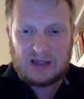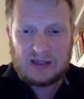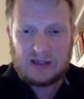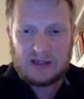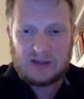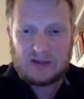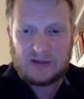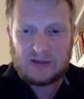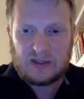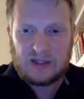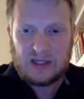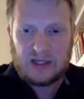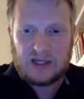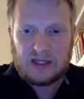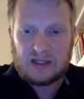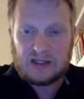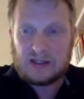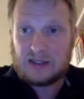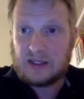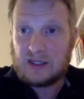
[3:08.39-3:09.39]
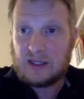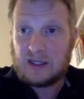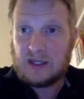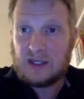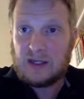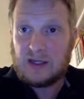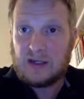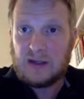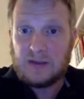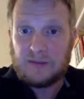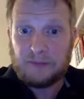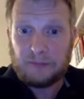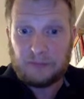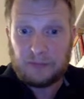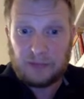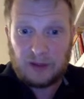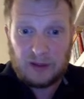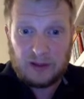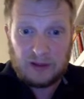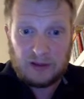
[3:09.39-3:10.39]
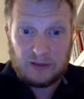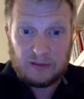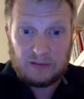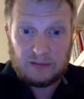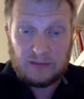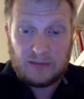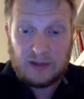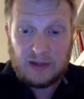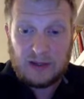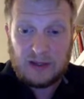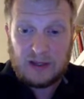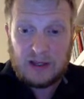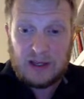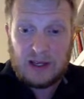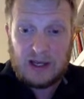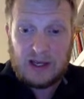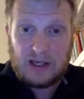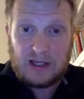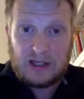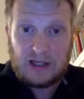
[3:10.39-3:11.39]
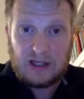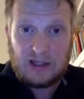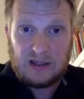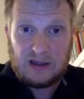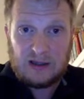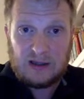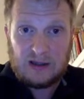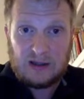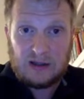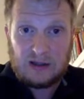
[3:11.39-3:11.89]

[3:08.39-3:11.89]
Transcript: So today it's the 18th,